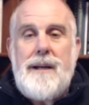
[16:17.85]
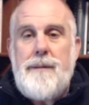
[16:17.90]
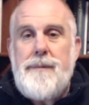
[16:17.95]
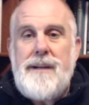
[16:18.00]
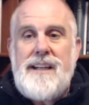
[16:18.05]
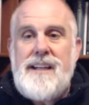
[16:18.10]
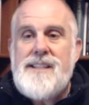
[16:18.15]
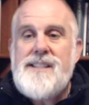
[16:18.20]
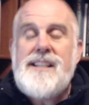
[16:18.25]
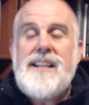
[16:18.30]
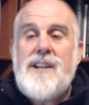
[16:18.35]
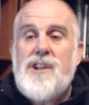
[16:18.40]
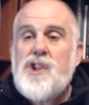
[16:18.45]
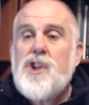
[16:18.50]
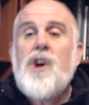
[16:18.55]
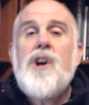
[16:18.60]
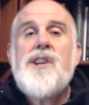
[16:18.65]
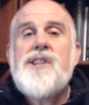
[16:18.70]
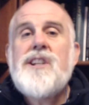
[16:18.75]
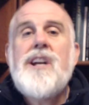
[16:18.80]
because the
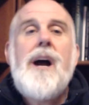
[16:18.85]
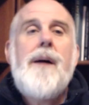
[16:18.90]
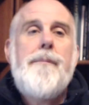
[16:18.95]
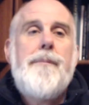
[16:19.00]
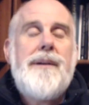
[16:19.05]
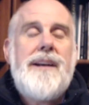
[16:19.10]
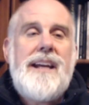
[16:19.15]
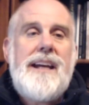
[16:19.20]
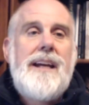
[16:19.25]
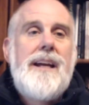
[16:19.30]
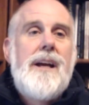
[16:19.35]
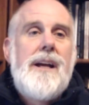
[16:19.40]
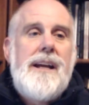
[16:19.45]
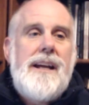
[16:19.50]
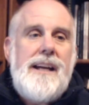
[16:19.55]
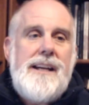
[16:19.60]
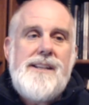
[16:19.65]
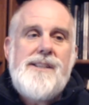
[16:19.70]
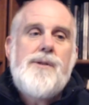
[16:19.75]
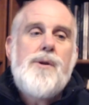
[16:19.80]
insurance company
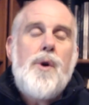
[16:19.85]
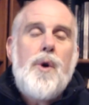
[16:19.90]
is